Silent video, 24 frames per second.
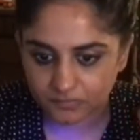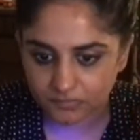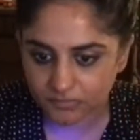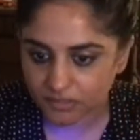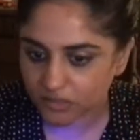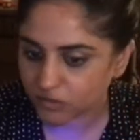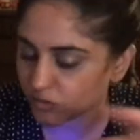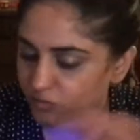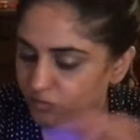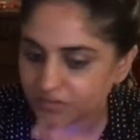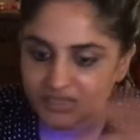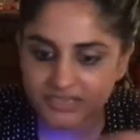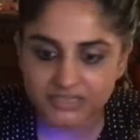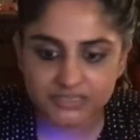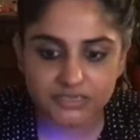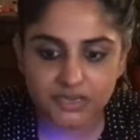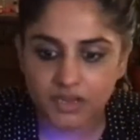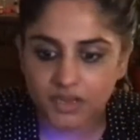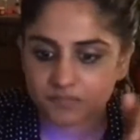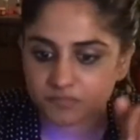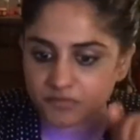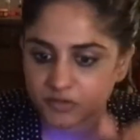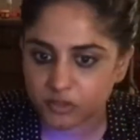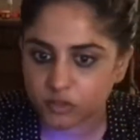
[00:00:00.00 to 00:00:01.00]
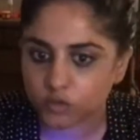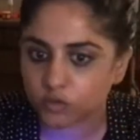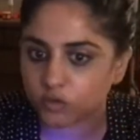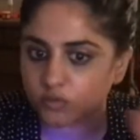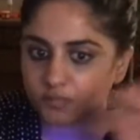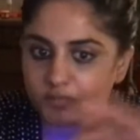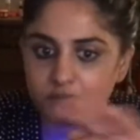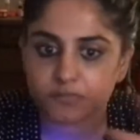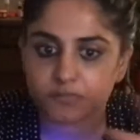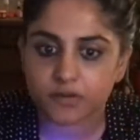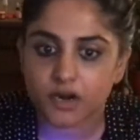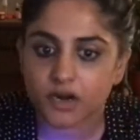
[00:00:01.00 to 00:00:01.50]
There will be a time when you
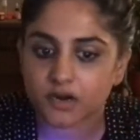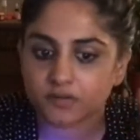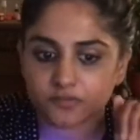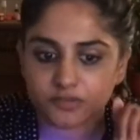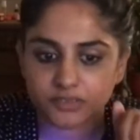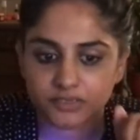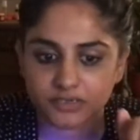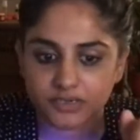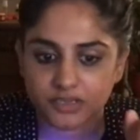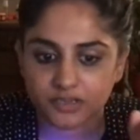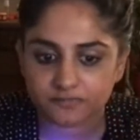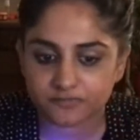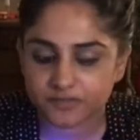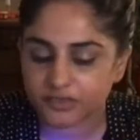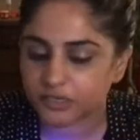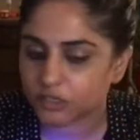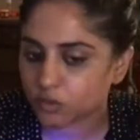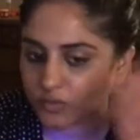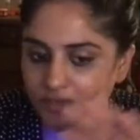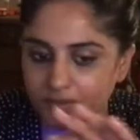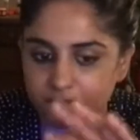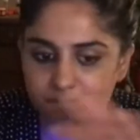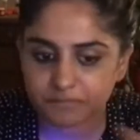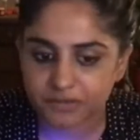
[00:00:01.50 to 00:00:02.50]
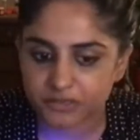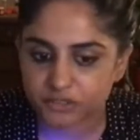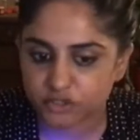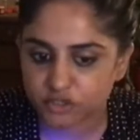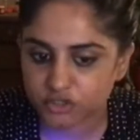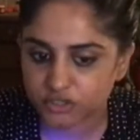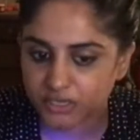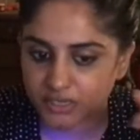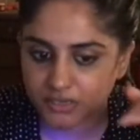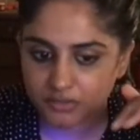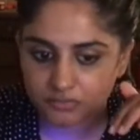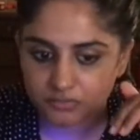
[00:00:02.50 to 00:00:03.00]
will be powerful enough and you can
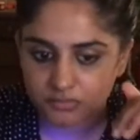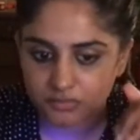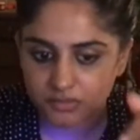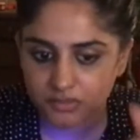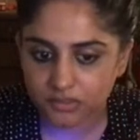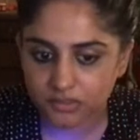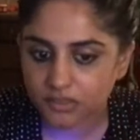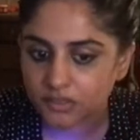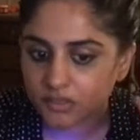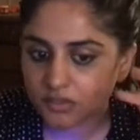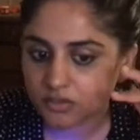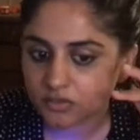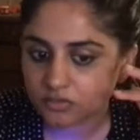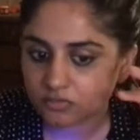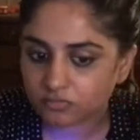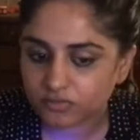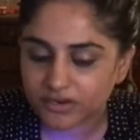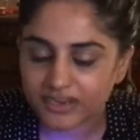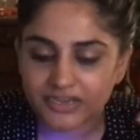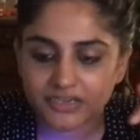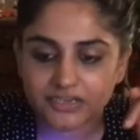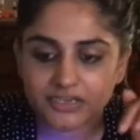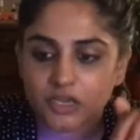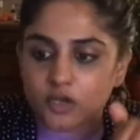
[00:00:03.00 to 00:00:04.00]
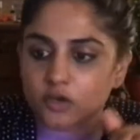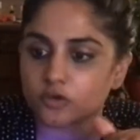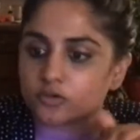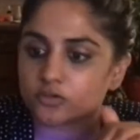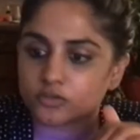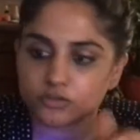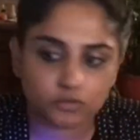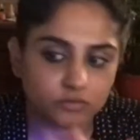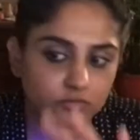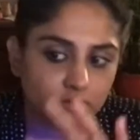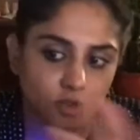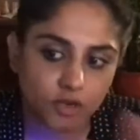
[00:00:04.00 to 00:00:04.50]
punch down. Right now,
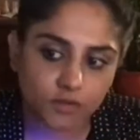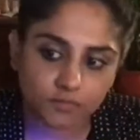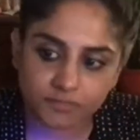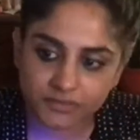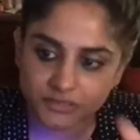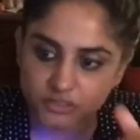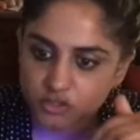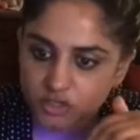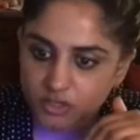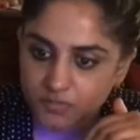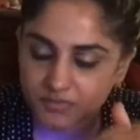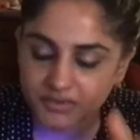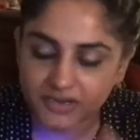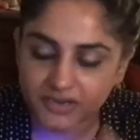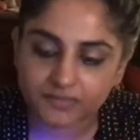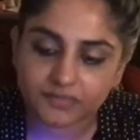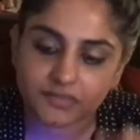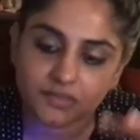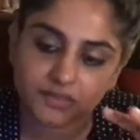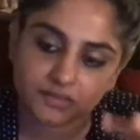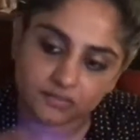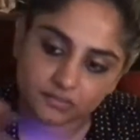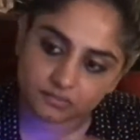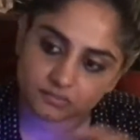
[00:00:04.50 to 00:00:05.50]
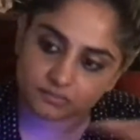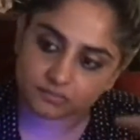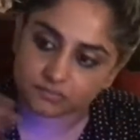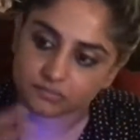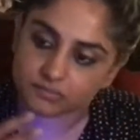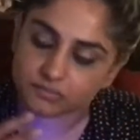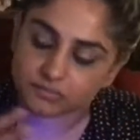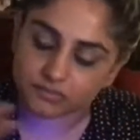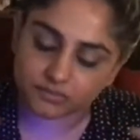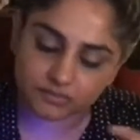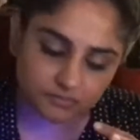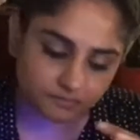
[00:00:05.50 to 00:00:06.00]
do not punch up. And I think
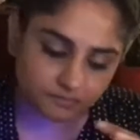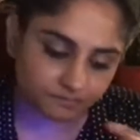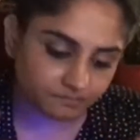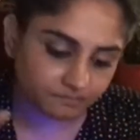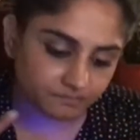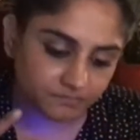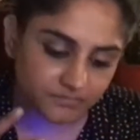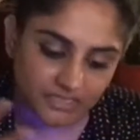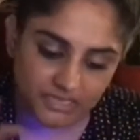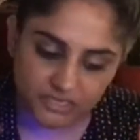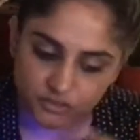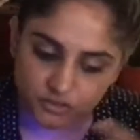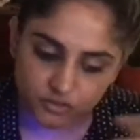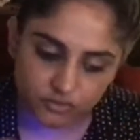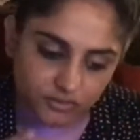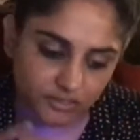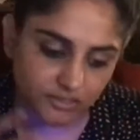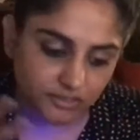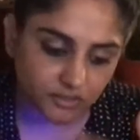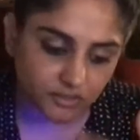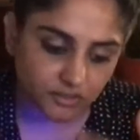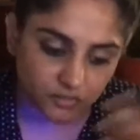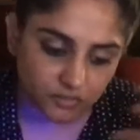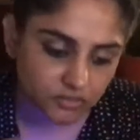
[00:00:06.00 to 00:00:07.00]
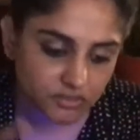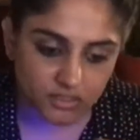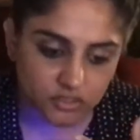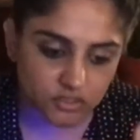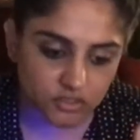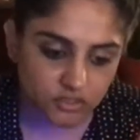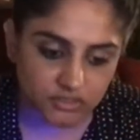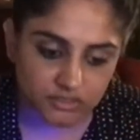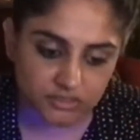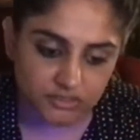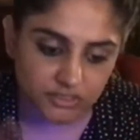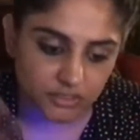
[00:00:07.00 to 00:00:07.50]
these are
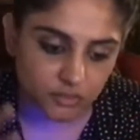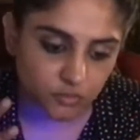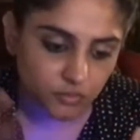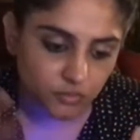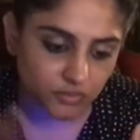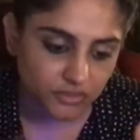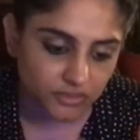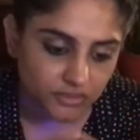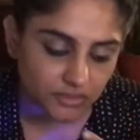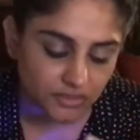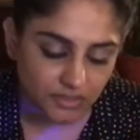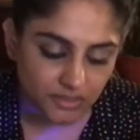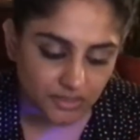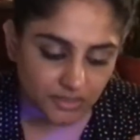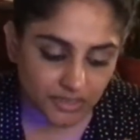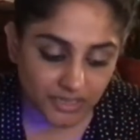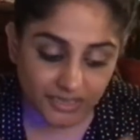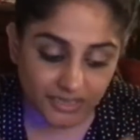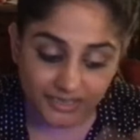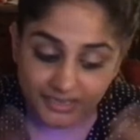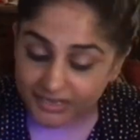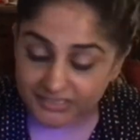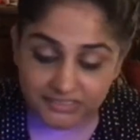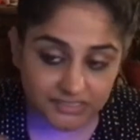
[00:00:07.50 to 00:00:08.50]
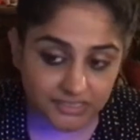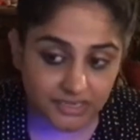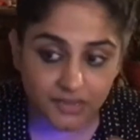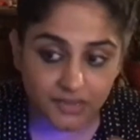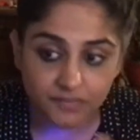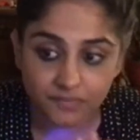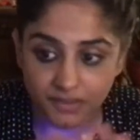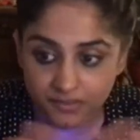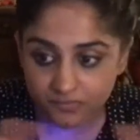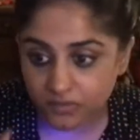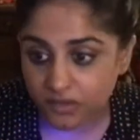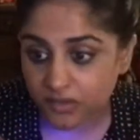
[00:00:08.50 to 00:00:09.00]
negotiations that we, again, as I
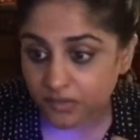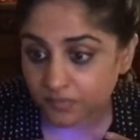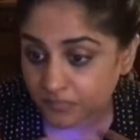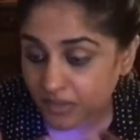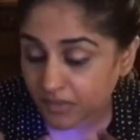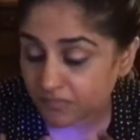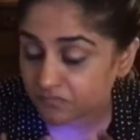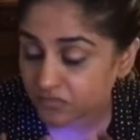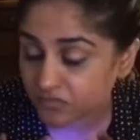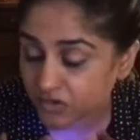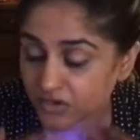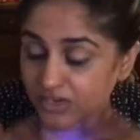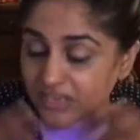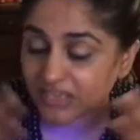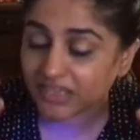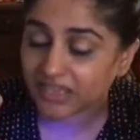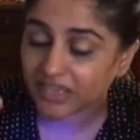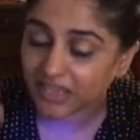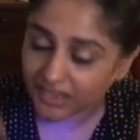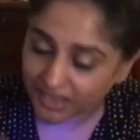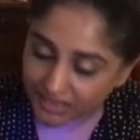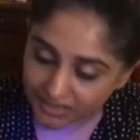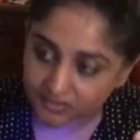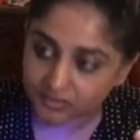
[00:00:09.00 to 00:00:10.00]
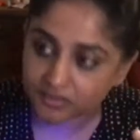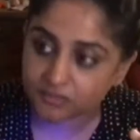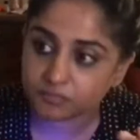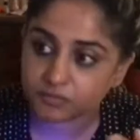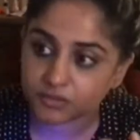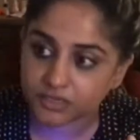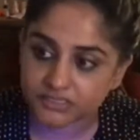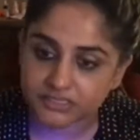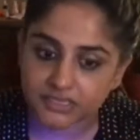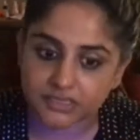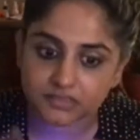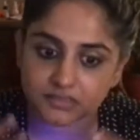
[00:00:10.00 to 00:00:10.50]
said, I'm very
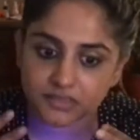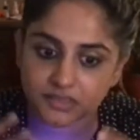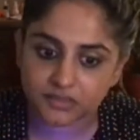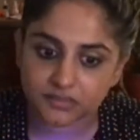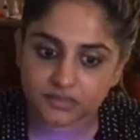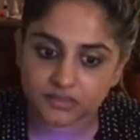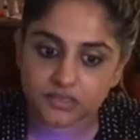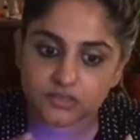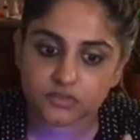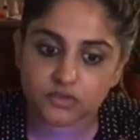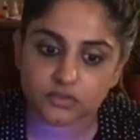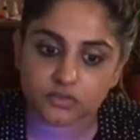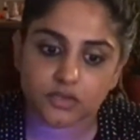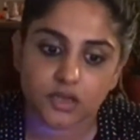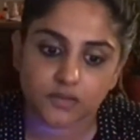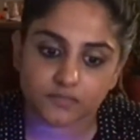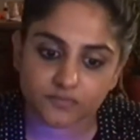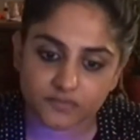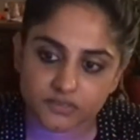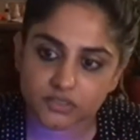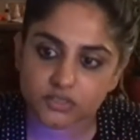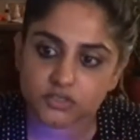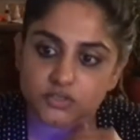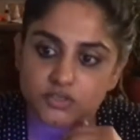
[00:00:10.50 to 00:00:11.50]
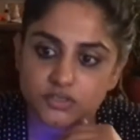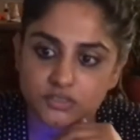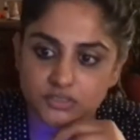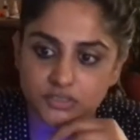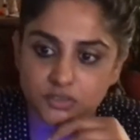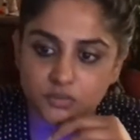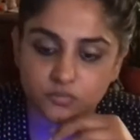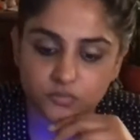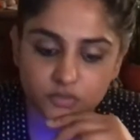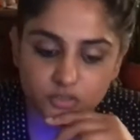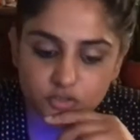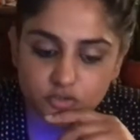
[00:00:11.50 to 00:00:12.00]
candid because I think these are
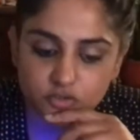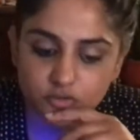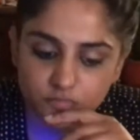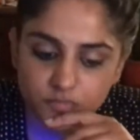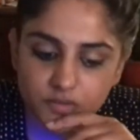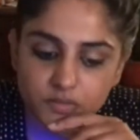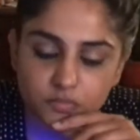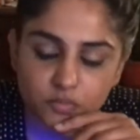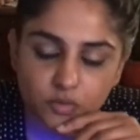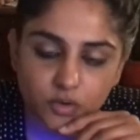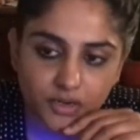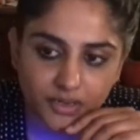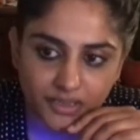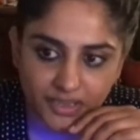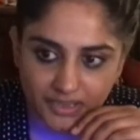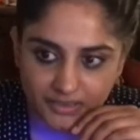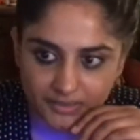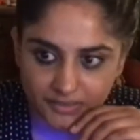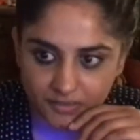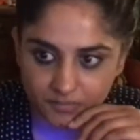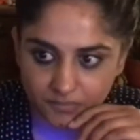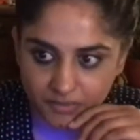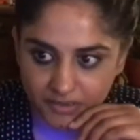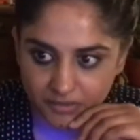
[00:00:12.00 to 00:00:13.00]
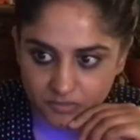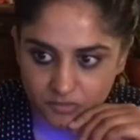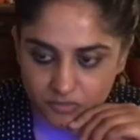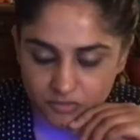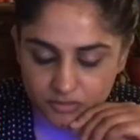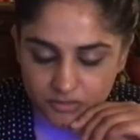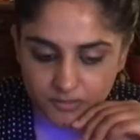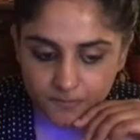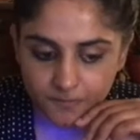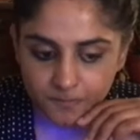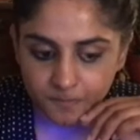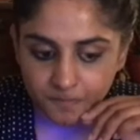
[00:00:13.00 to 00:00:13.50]
conversations that we should be more candid about.